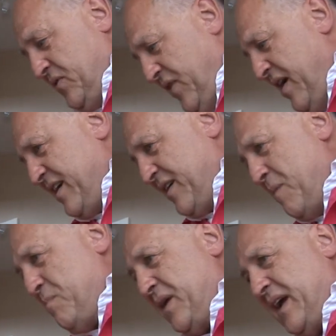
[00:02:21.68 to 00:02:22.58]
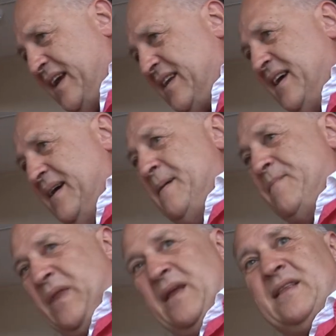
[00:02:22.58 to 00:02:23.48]
very complicated
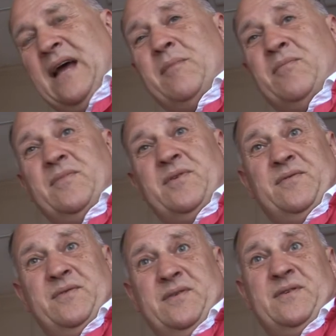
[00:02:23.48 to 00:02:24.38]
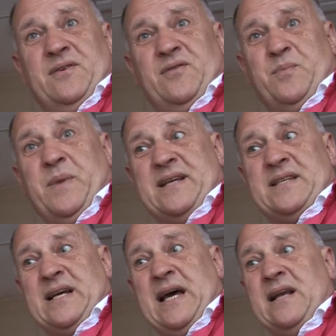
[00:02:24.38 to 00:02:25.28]
time of, uh, of,
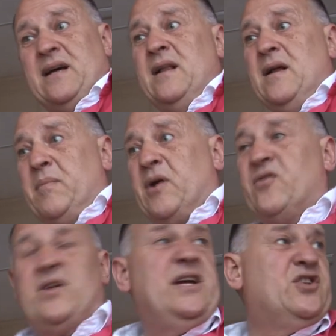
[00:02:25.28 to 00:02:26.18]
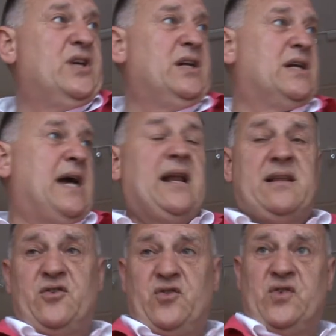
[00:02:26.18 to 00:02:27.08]
mixing color because each single color
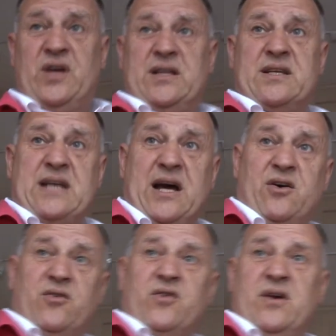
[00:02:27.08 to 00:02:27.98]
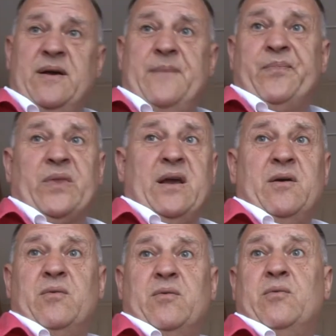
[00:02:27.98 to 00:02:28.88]
that you see in this house
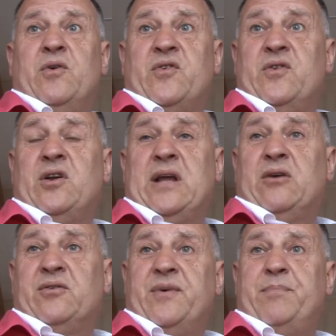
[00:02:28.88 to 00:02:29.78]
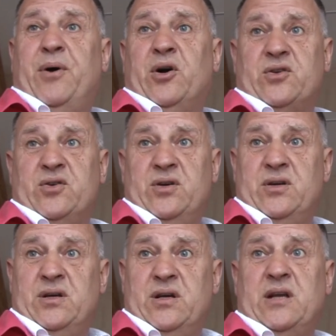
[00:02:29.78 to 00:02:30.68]
was not out of a pot
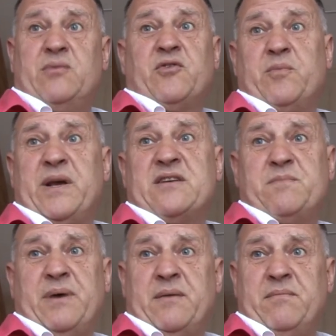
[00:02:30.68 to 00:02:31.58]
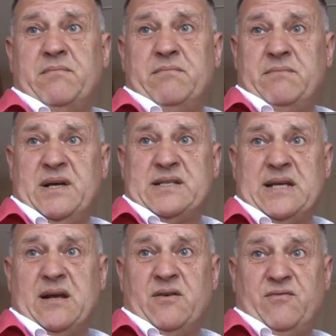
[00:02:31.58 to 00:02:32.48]
it was mixed by
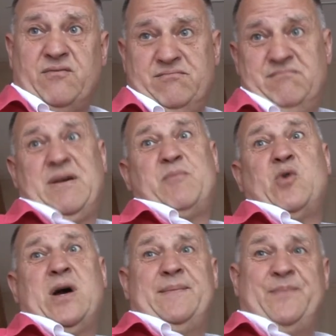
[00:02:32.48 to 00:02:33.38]
myself by moi